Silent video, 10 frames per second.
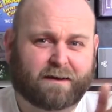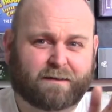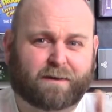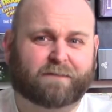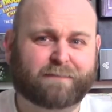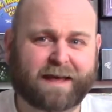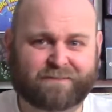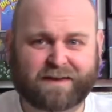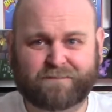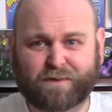Apart from that,
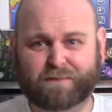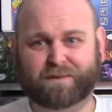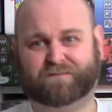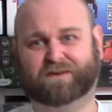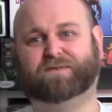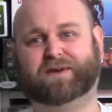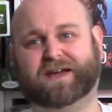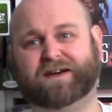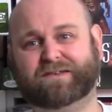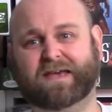thank you very much for joining
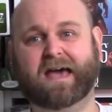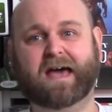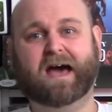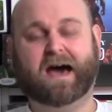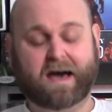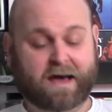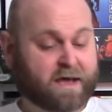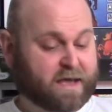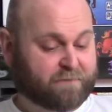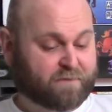us.
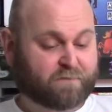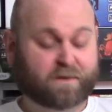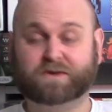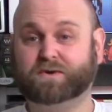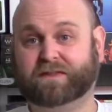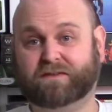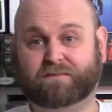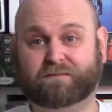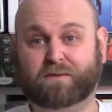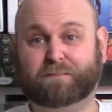If you've enjoyed this
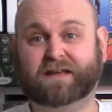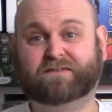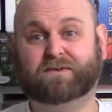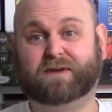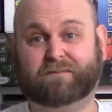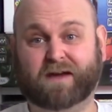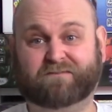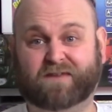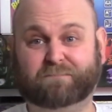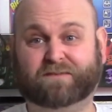review, please do give it a
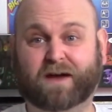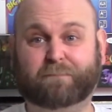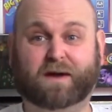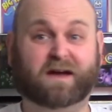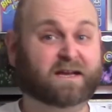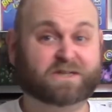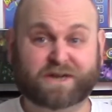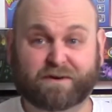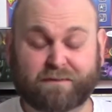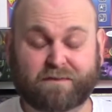thumbs up and share
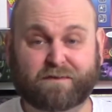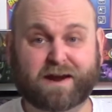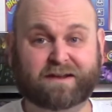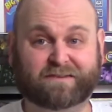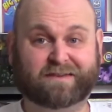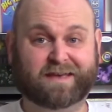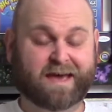it with your friends.